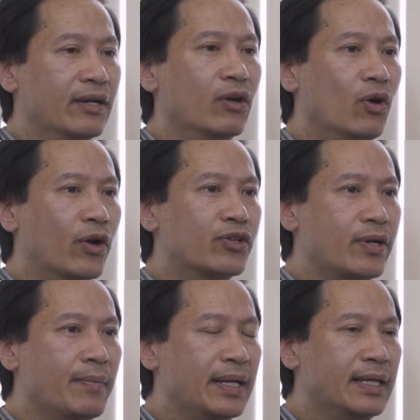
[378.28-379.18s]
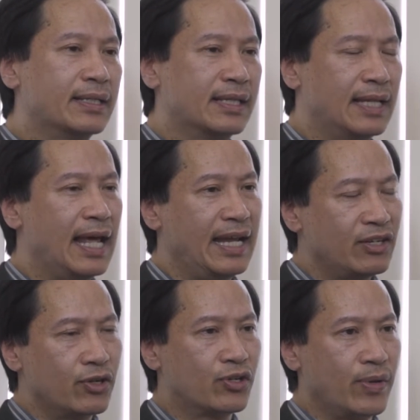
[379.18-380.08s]
their lower extremities, because a lot of
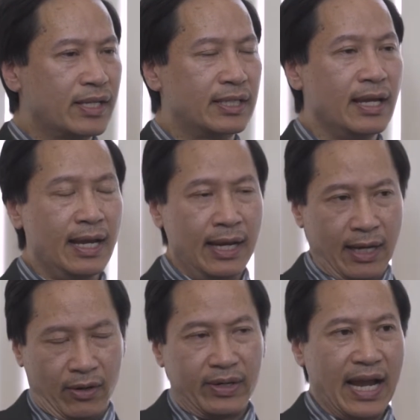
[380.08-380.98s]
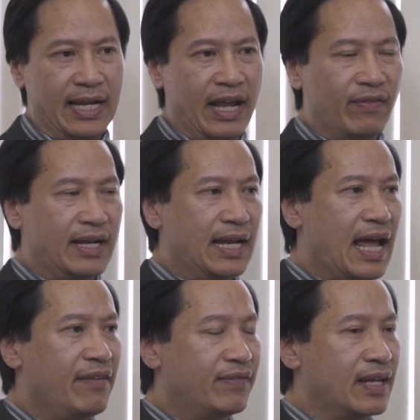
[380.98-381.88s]
extra stress in our daily everyday
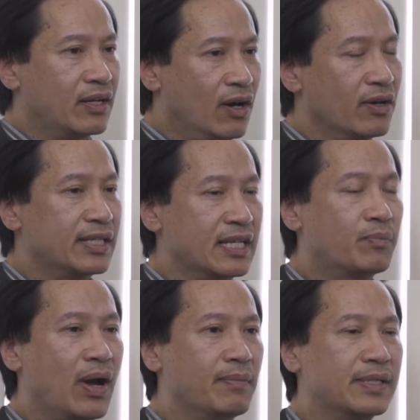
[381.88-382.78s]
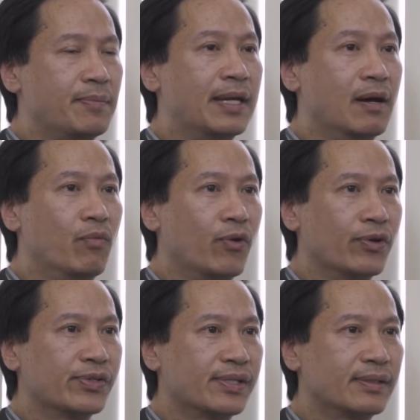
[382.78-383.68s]
life can cause these problems to become worse.